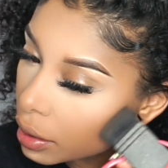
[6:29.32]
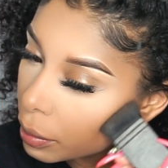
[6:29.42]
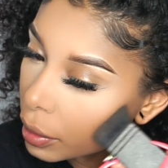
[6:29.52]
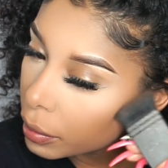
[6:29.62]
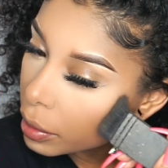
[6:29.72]

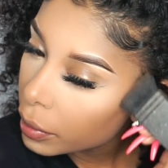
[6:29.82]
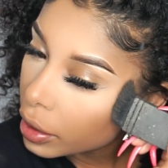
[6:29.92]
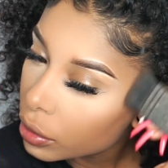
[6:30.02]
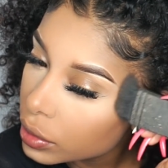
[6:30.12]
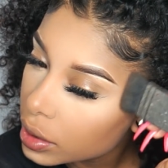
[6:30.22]
like put me in
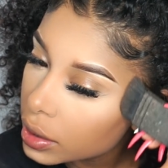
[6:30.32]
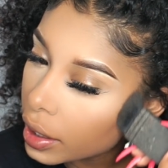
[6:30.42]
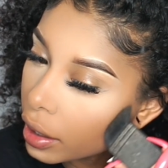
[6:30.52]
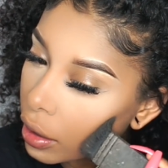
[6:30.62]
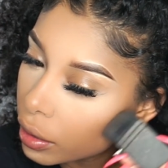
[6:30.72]
my own
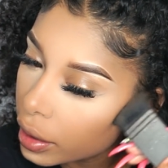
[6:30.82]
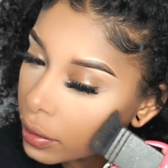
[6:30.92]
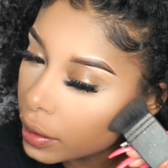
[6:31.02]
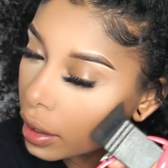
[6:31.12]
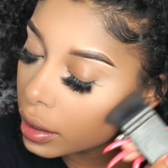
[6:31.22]
cell,
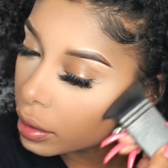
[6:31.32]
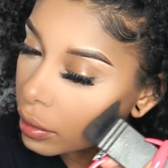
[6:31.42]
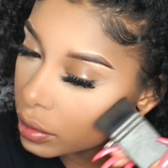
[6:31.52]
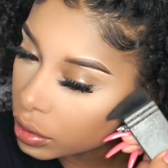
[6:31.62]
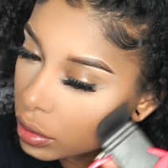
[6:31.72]
and
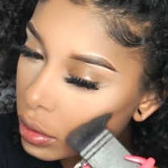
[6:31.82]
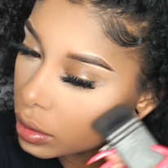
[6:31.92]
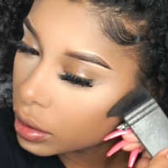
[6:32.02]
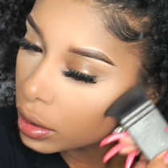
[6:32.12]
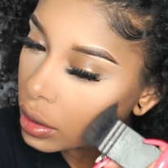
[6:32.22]
then
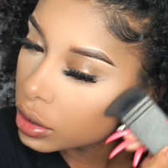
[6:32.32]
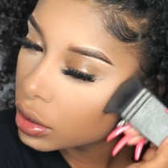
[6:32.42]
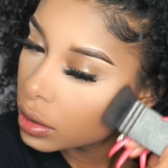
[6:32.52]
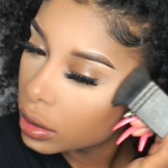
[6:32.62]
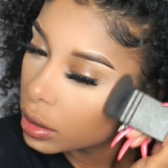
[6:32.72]

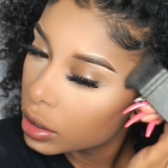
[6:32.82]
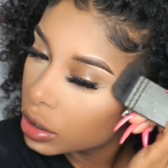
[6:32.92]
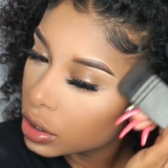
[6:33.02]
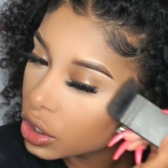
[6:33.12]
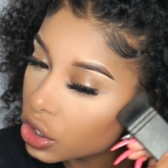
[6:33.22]

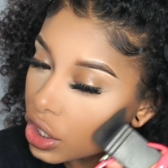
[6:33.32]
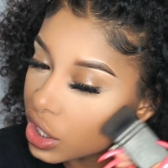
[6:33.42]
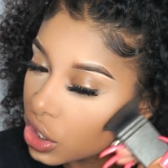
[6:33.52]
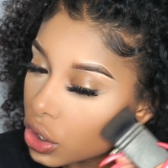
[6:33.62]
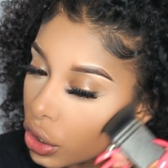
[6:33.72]

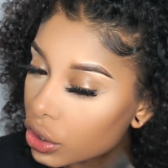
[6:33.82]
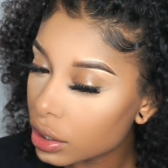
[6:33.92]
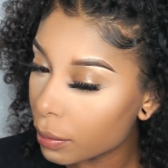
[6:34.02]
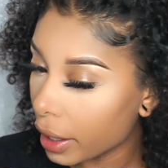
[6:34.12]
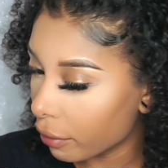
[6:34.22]
she
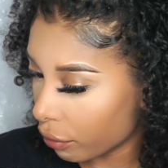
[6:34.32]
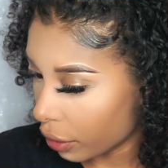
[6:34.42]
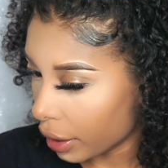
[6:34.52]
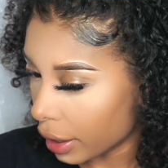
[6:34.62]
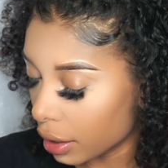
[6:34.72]
searched my
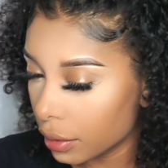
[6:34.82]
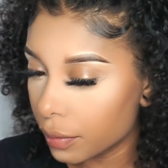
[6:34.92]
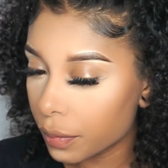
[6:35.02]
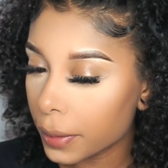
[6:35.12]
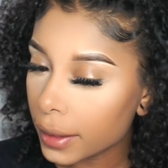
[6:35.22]

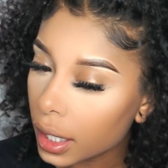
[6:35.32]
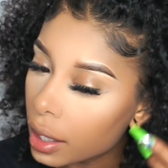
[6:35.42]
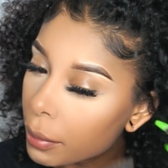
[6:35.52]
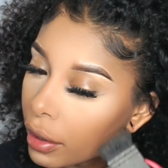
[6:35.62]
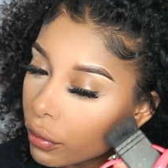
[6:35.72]
friend.
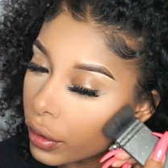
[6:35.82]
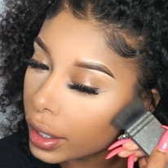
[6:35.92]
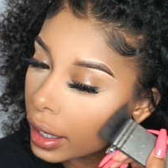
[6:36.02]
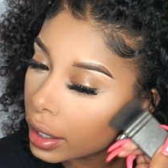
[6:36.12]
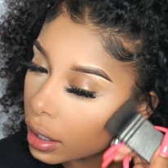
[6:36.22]
And my
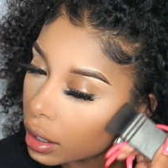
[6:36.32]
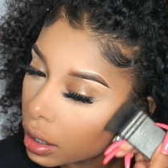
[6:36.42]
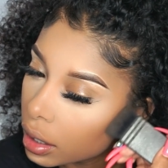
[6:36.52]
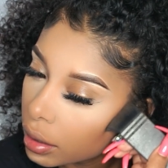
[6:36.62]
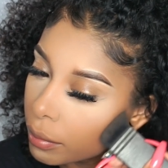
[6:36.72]
friend
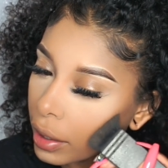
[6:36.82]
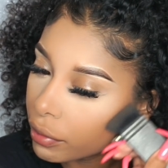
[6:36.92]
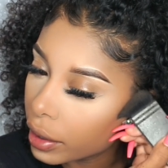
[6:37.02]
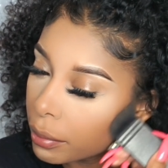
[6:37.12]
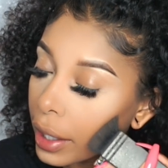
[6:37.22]
had
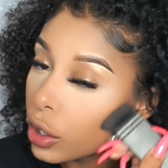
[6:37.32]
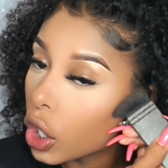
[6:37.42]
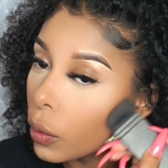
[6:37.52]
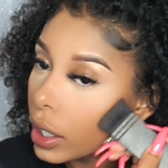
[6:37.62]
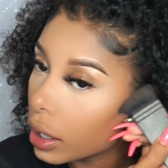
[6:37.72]
my
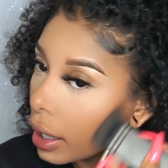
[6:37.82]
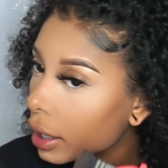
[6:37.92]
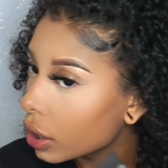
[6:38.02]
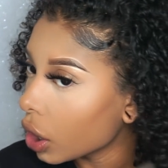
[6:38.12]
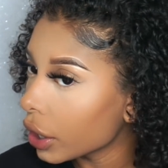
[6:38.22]
coworker
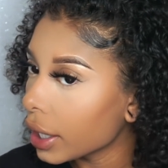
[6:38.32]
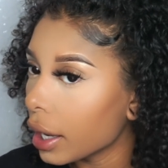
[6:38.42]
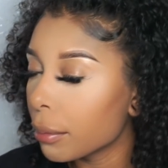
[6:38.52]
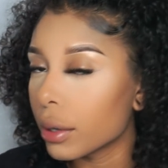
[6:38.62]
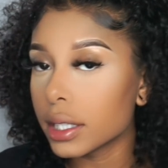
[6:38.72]
had a
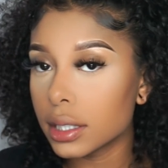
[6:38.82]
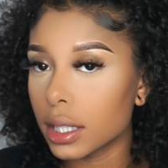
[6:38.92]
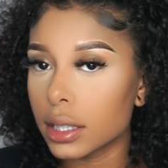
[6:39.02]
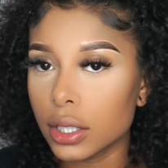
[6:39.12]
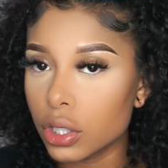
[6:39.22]
Cartier
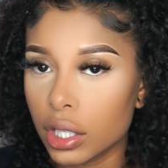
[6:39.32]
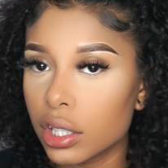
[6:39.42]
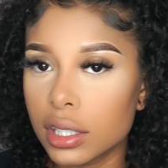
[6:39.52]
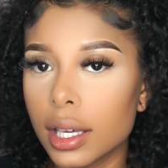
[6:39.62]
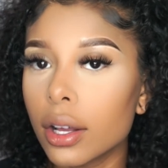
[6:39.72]
bracelet that she
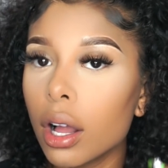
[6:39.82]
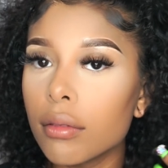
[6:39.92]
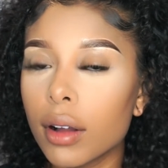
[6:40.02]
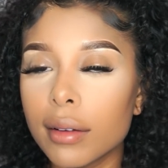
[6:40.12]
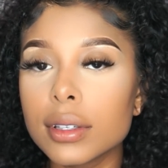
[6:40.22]
couldn't take
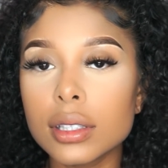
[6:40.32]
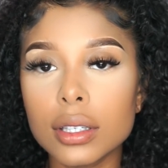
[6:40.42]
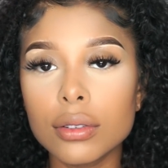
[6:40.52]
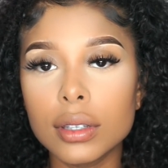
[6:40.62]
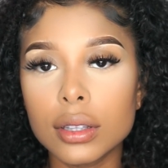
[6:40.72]
off.
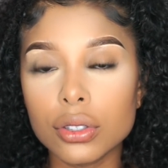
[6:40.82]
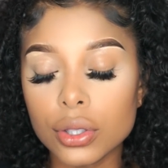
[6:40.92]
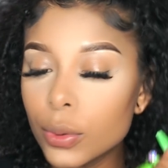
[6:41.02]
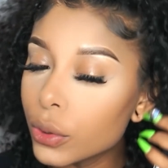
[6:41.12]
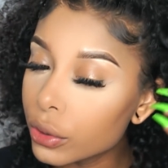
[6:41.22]
Obviously, you need the
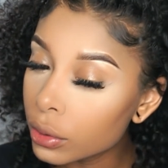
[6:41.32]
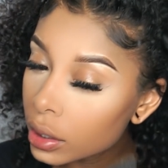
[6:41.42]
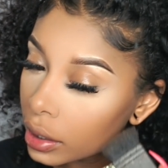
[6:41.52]
screw.